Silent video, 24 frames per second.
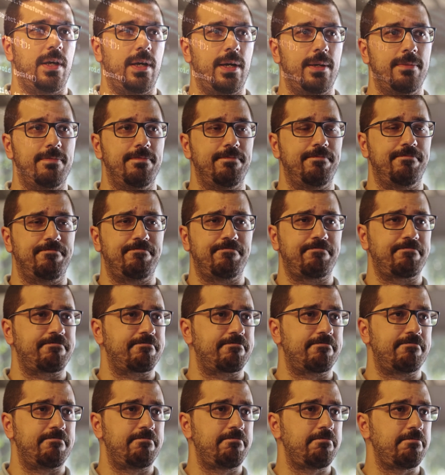Um,
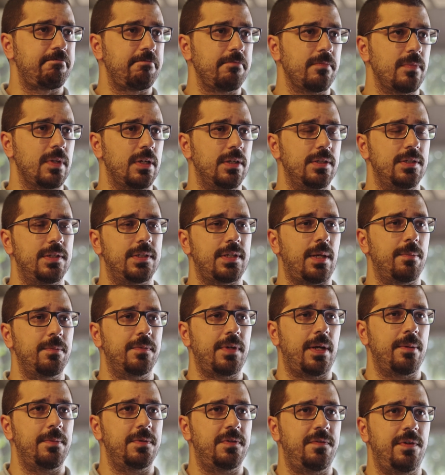
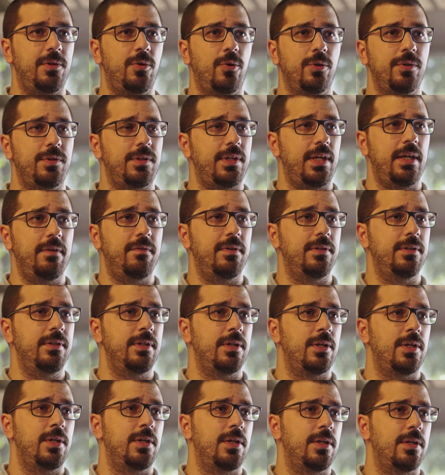Sometimes we don't even
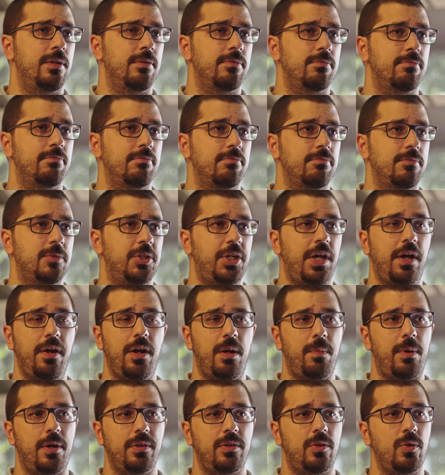care
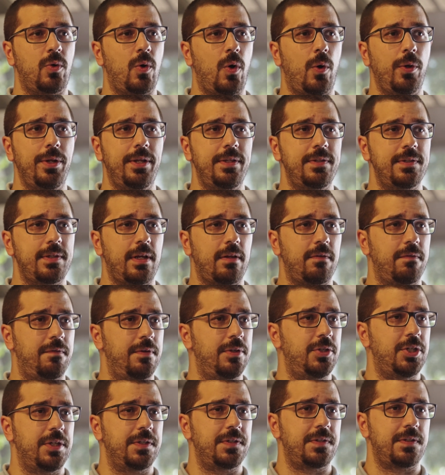about the code itself.
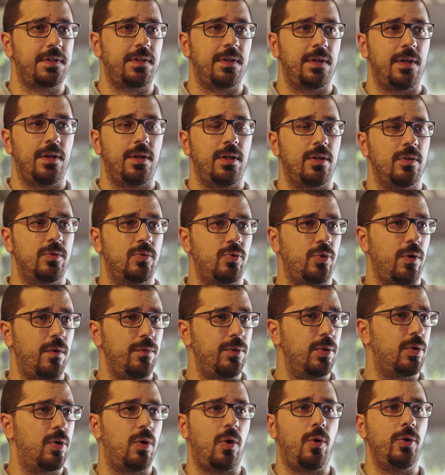We just throw
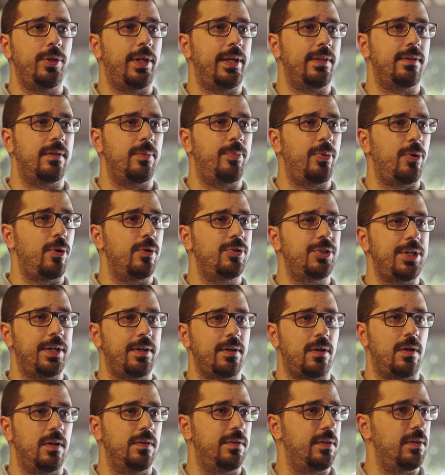the code at the
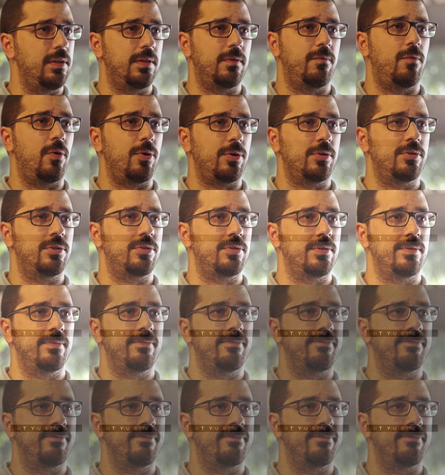project until it works.